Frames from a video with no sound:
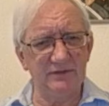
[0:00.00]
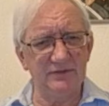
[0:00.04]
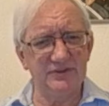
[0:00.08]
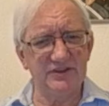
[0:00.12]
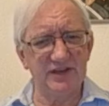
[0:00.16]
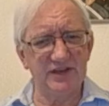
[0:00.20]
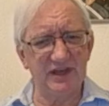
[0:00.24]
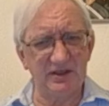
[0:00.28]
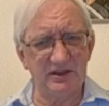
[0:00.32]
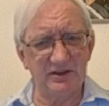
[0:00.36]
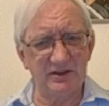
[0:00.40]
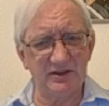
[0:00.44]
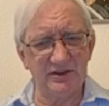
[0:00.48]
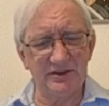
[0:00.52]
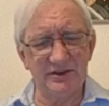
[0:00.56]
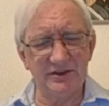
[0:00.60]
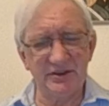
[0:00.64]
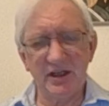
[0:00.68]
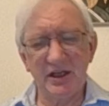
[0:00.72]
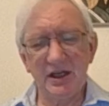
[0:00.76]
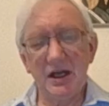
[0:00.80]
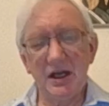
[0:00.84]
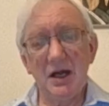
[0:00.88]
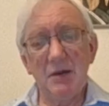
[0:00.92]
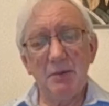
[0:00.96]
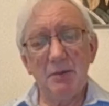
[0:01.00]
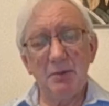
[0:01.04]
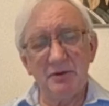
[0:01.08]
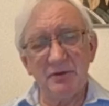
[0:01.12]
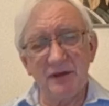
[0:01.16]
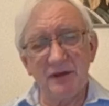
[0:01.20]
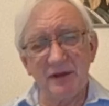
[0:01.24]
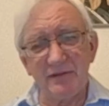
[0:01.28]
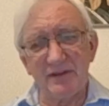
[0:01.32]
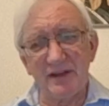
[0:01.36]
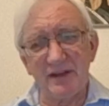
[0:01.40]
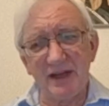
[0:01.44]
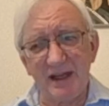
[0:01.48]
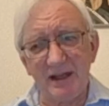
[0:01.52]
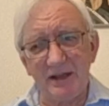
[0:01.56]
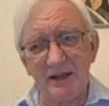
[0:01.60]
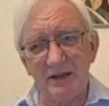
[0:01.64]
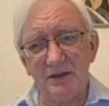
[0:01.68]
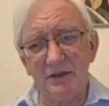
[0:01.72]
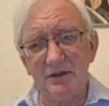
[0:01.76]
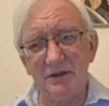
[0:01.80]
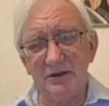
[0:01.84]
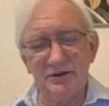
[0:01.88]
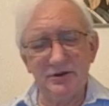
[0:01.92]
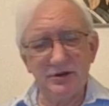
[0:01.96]
health centers, but they've
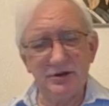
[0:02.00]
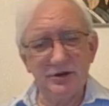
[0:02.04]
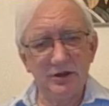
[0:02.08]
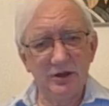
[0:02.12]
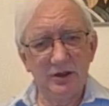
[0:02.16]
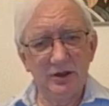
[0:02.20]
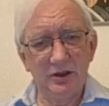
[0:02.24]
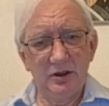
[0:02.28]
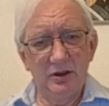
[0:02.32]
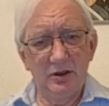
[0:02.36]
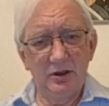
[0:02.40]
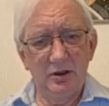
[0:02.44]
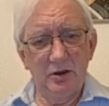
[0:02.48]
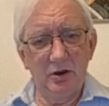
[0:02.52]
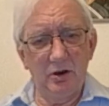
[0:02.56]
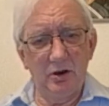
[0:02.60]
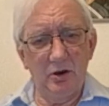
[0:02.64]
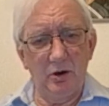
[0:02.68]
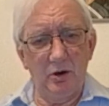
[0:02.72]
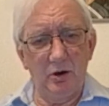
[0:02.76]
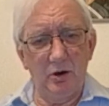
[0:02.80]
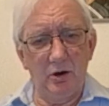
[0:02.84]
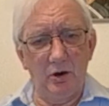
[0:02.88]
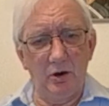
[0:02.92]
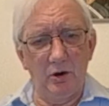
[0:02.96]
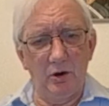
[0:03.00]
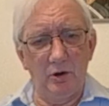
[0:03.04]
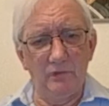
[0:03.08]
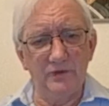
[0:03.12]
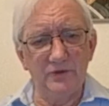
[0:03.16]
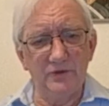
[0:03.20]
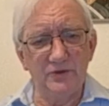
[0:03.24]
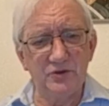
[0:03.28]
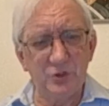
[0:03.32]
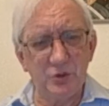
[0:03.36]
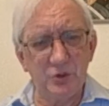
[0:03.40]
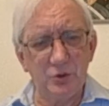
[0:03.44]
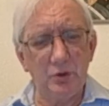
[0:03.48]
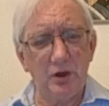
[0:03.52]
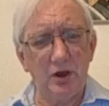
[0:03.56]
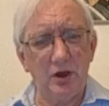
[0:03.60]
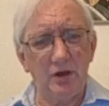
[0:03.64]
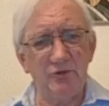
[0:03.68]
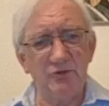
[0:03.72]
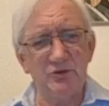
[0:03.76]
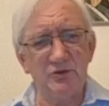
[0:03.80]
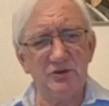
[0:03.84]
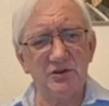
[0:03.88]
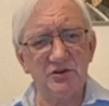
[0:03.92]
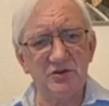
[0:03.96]
killed over
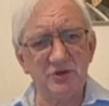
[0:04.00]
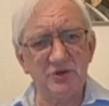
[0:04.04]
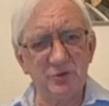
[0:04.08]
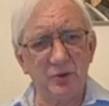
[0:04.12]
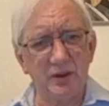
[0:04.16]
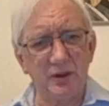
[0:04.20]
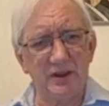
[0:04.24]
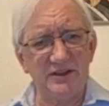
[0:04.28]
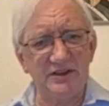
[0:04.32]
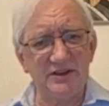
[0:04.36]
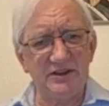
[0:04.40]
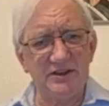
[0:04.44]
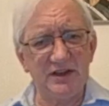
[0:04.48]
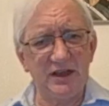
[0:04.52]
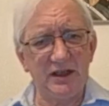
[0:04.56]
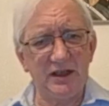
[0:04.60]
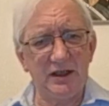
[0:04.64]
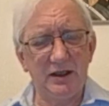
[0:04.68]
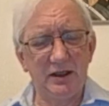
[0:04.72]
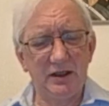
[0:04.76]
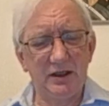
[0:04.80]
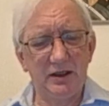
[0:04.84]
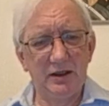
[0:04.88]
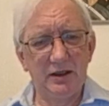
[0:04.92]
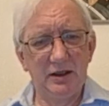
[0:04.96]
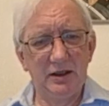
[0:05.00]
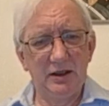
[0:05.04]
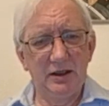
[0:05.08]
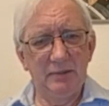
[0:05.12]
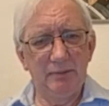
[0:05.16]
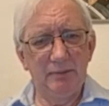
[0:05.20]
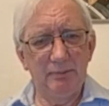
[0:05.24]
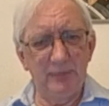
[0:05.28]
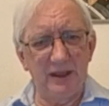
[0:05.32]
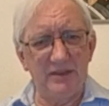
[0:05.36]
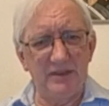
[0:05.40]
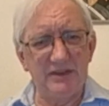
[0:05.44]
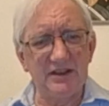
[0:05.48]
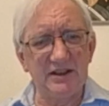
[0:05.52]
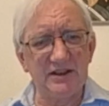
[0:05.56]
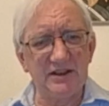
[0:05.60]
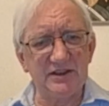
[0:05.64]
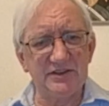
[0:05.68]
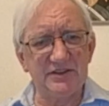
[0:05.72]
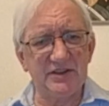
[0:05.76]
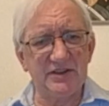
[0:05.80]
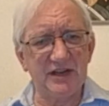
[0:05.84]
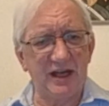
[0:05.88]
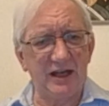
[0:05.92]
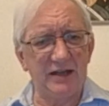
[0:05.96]
220
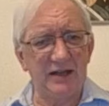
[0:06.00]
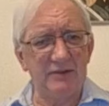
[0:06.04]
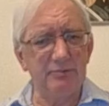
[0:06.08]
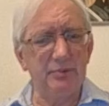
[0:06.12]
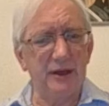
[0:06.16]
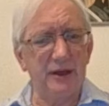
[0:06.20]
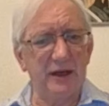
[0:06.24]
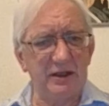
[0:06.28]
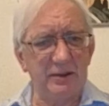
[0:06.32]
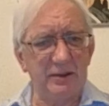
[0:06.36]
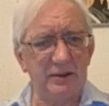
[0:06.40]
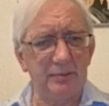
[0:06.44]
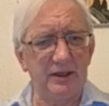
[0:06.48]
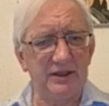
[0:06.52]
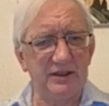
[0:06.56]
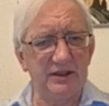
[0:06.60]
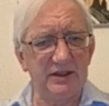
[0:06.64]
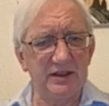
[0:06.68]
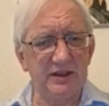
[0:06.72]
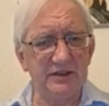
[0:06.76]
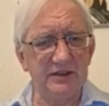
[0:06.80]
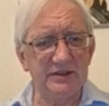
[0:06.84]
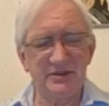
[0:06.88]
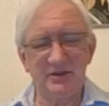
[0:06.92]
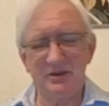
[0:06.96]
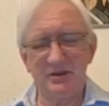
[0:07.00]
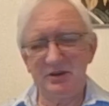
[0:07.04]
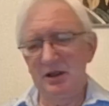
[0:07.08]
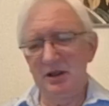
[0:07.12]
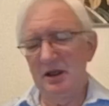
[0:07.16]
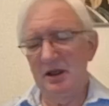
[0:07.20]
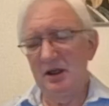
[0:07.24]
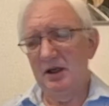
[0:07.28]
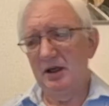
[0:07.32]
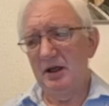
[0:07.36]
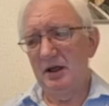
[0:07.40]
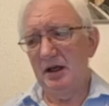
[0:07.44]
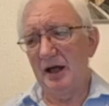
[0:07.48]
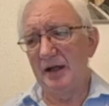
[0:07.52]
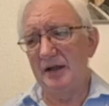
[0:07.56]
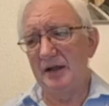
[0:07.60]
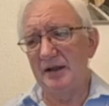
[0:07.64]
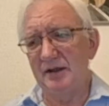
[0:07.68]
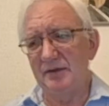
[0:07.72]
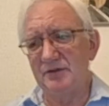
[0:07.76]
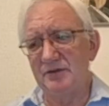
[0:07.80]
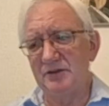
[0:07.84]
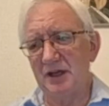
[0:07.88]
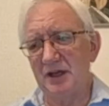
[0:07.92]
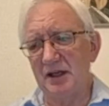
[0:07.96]
medics and paramedics.
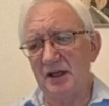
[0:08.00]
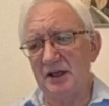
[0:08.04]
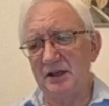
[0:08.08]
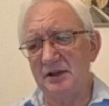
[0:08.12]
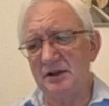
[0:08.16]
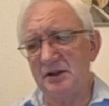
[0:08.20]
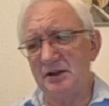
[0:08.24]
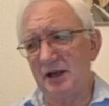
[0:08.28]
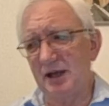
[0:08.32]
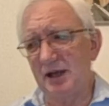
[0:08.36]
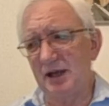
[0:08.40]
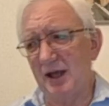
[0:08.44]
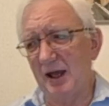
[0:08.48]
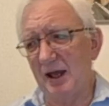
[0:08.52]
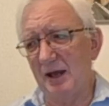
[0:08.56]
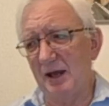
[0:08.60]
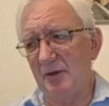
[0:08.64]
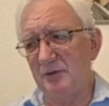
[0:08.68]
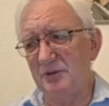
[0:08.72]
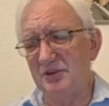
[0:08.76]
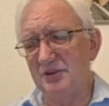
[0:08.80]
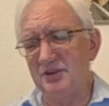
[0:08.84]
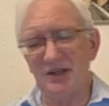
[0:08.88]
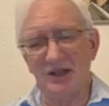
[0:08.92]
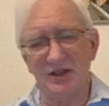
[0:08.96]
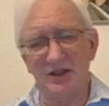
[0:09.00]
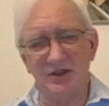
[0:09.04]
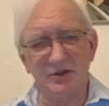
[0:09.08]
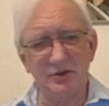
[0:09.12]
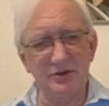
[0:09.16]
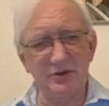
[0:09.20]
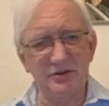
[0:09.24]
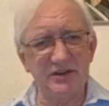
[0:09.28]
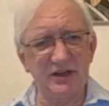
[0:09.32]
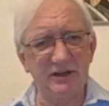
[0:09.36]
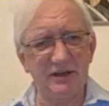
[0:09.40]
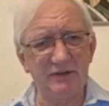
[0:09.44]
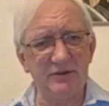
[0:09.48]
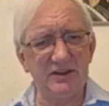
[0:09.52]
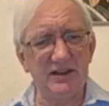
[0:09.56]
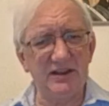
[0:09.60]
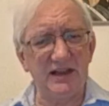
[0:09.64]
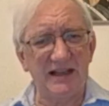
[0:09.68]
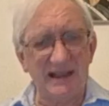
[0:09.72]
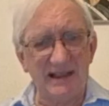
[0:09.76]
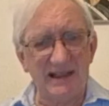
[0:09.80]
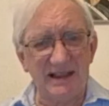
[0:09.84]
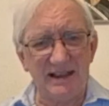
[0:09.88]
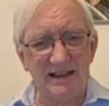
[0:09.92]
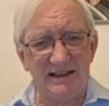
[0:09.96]
And they've taken out 6 or
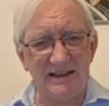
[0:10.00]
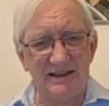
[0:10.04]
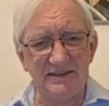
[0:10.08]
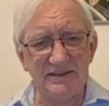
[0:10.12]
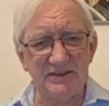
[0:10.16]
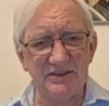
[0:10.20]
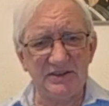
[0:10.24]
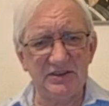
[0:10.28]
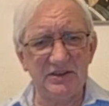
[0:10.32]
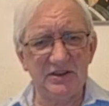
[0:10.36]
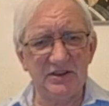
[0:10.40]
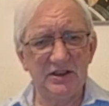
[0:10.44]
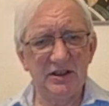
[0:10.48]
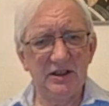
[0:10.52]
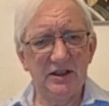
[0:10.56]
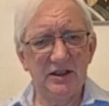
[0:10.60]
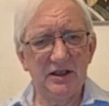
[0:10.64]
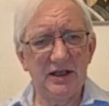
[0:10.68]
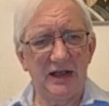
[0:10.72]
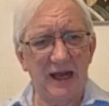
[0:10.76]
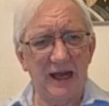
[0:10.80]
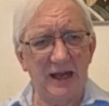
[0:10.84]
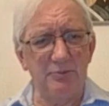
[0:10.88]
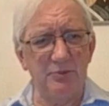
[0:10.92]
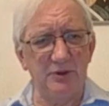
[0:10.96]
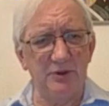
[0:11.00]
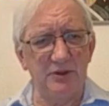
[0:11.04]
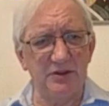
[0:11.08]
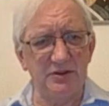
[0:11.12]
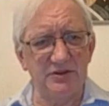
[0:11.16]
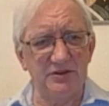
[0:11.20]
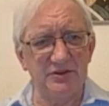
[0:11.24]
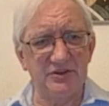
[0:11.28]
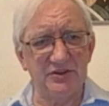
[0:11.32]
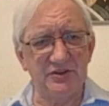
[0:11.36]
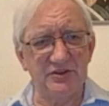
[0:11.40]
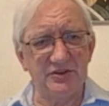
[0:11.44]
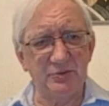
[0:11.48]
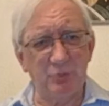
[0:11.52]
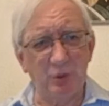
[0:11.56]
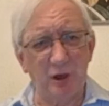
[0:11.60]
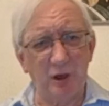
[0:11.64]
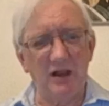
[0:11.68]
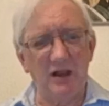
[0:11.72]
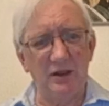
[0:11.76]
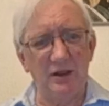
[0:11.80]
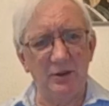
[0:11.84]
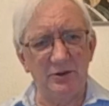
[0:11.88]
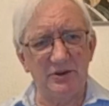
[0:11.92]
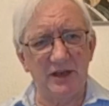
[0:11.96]
7 at least ambulances
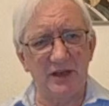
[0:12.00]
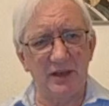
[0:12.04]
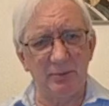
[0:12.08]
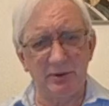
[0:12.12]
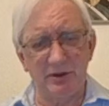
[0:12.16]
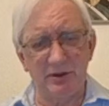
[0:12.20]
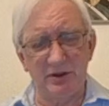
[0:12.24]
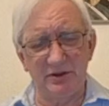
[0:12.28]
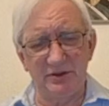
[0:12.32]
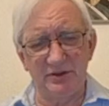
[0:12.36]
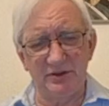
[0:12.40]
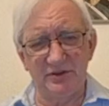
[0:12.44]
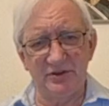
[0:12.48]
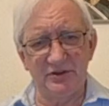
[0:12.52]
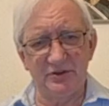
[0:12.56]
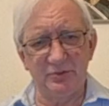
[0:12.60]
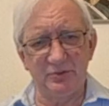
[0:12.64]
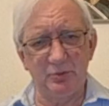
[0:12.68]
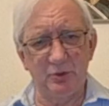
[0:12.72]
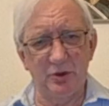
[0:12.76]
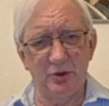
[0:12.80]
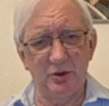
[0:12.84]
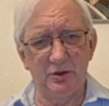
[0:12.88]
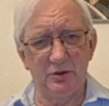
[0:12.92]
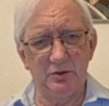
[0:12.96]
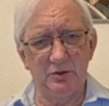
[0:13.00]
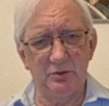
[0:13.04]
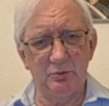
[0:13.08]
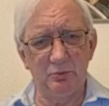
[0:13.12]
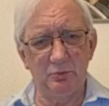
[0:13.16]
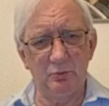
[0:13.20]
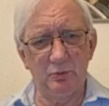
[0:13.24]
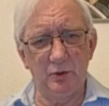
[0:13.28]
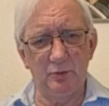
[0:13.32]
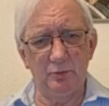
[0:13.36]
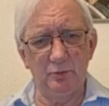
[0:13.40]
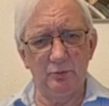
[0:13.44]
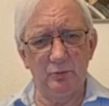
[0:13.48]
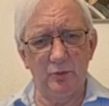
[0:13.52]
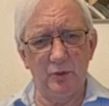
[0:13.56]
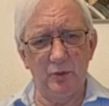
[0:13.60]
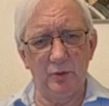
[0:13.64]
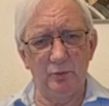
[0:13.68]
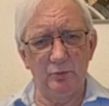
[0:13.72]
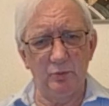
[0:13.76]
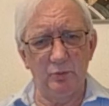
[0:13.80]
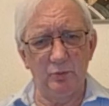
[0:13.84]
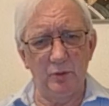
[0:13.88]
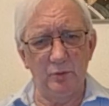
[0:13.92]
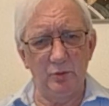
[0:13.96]
while those ambulances were
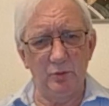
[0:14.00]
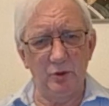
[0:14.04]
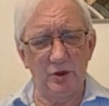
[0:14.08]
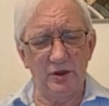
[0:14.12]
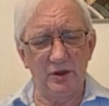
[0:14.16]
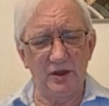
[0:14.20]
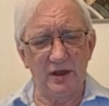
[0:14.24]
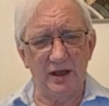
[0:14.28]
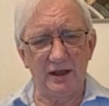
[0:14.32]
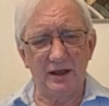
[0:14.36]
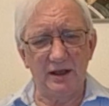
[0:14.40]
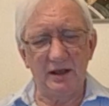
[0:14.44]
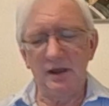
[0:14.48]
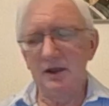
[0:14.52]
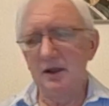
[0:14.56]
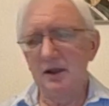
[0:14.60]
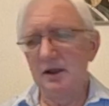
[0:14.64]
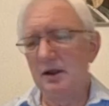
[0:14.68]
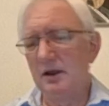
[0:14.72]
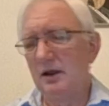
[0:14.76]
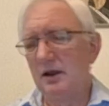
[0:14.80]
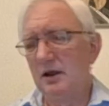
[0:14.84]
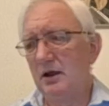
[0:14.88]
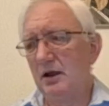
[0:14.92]
working.